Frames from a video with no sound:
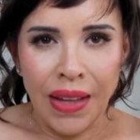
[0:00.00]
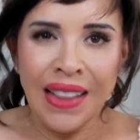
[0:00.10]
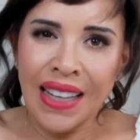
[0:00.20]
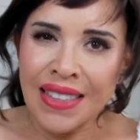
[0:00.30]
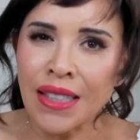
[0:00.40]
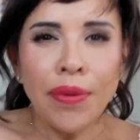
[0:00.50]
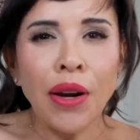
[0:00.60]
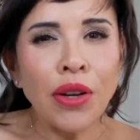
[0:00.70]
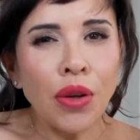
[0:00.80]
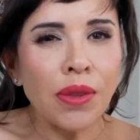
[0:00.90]
And that's the
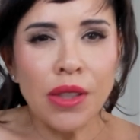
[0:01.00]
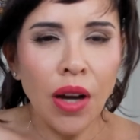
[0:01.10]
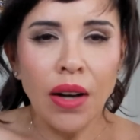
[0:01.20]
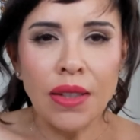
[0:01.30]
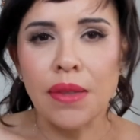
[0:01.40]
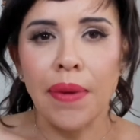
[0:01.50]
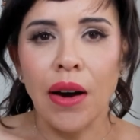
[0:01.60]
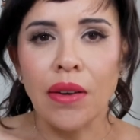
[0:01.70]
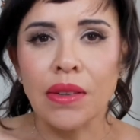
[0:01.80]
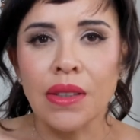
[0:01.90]
part no one talks
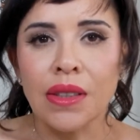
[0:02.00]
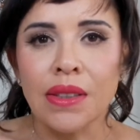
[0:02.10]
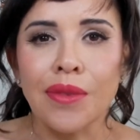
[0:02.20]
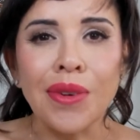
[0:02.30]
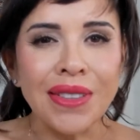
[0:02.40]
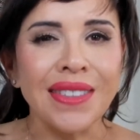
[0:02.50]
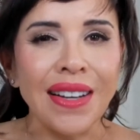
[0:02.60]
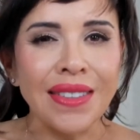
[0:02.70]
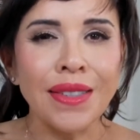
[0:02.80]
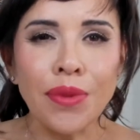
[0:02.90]
about. What
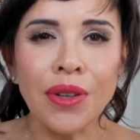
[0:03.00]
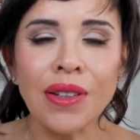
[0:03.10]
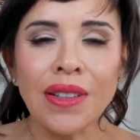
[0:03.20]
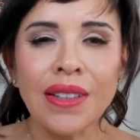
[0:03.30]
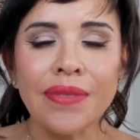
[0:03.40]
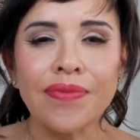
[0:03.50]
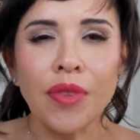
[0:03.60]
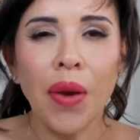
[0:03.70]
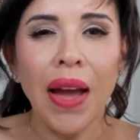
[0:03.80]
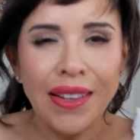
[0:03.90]
does work?
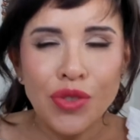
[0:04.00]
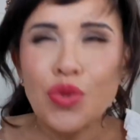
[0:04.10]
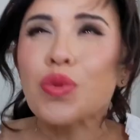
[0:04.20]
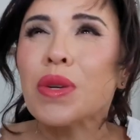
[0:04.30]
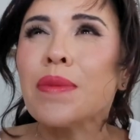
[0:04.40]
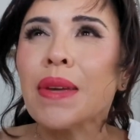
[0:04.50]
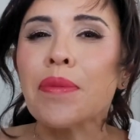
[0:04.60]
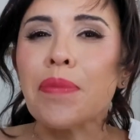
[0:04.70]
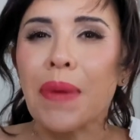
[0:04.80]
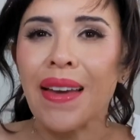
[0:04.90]
Okay,
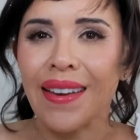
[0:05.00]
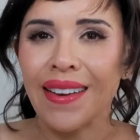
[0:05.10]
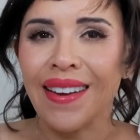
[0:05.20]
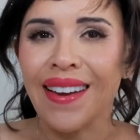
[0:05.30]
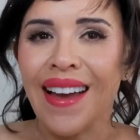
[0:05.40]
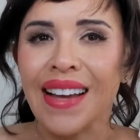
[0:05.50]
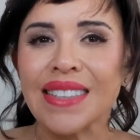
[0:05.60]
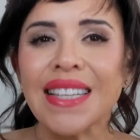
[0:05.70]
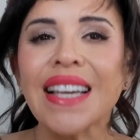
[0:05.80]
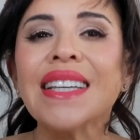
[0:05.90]
dreaming big
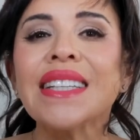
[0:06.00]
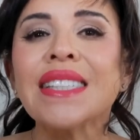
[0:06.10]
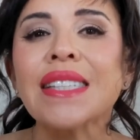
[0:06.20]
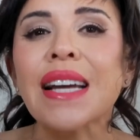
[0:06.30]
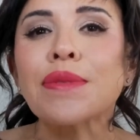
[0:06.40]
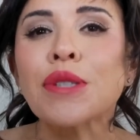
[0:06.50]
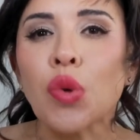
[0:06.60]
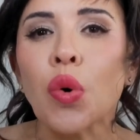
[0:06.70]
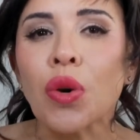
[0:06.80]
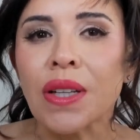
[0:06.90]
and taking steps
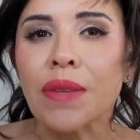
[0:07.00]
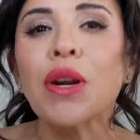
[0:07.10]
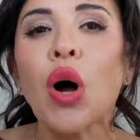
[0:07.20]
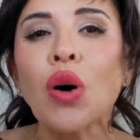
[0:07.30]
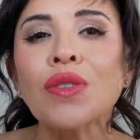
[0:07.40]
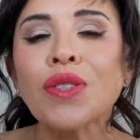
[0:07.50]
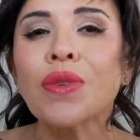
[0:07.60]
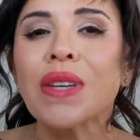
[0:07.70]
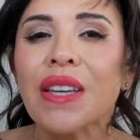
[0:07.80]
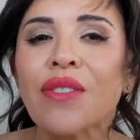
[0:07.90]
toward it, but also
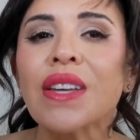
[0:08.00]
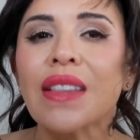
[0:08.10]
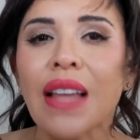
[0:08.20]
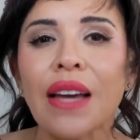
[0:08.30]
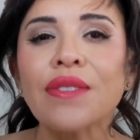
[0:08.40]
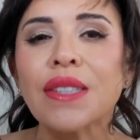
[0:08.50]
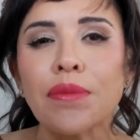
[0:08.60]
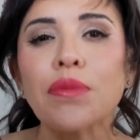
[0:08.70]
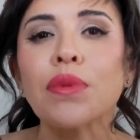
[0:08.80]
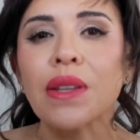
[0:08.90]
giving life
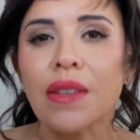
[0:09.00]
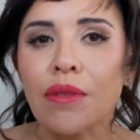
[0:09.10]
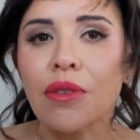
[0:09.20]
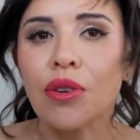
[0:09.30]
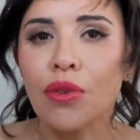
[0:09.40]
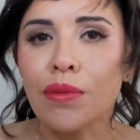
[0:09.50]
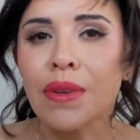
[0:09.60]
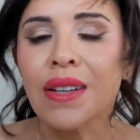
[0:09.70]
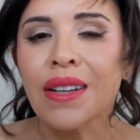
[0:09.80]
some breathing room.